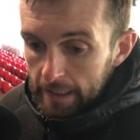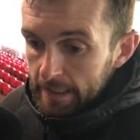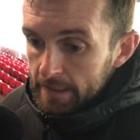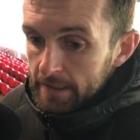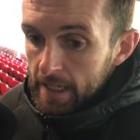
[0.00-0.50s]

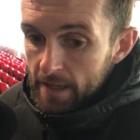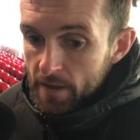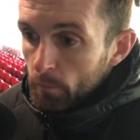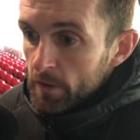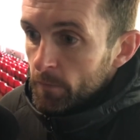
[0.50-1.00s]
And
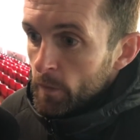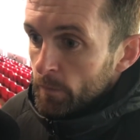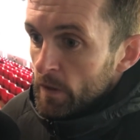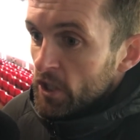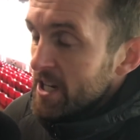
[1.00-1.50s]
then
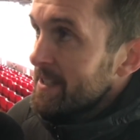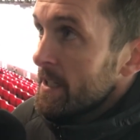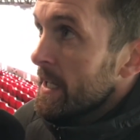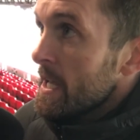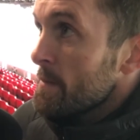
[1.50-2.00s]
we're chasing
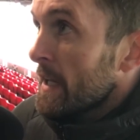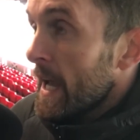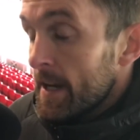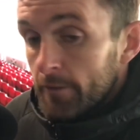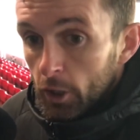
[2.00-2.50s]
the game
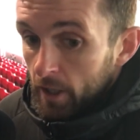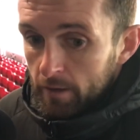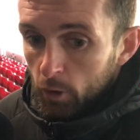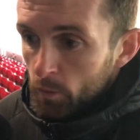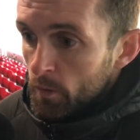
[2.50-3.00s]
again. Look, I
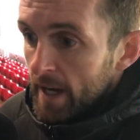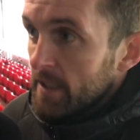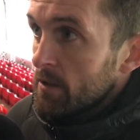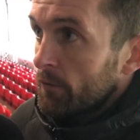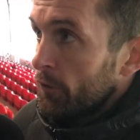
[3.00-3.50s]
thought we were
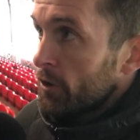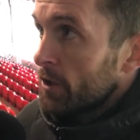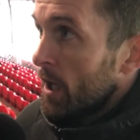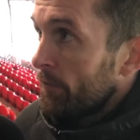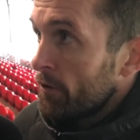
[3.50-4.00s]
excellent first
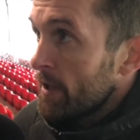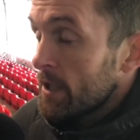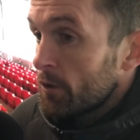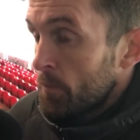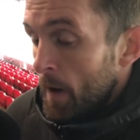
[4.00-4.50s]
half. I
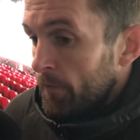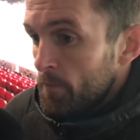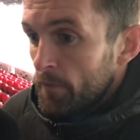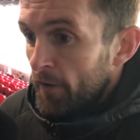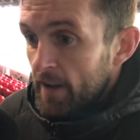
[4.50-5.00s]
really do. Apart
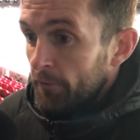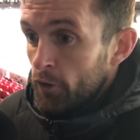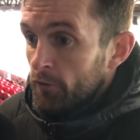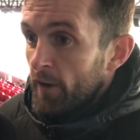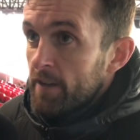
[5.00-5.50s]
from the
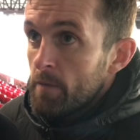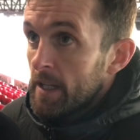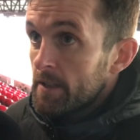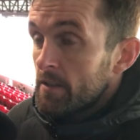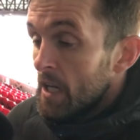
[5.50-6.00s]
first five
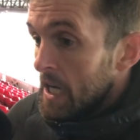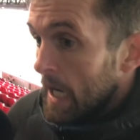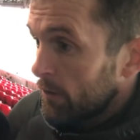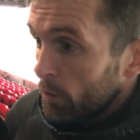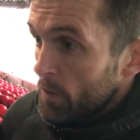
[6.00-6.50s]
minutes,
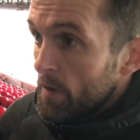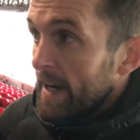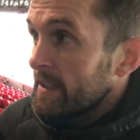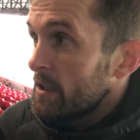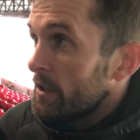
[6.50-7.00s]
I thought we were
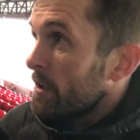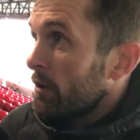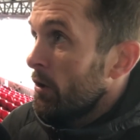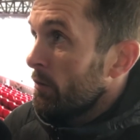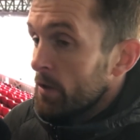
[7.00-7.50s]
excellent. I
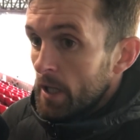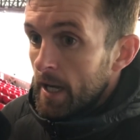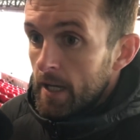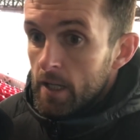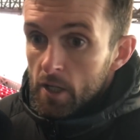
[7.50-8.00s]
thought
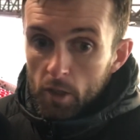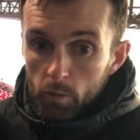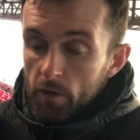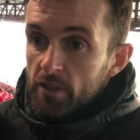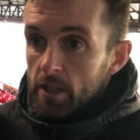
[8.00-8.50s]

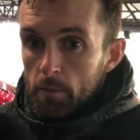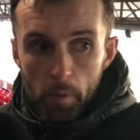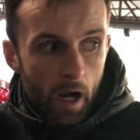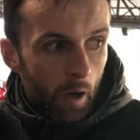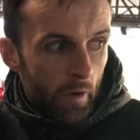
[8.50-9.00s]
we obviously hit the
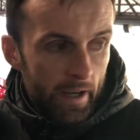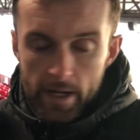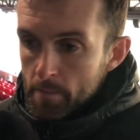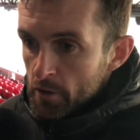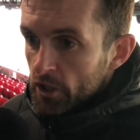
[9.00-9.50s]
bar. We had
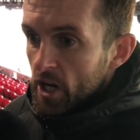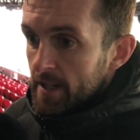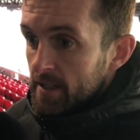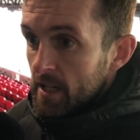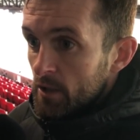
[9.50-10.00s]
a number of
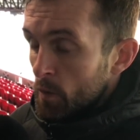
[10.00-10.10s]
chances.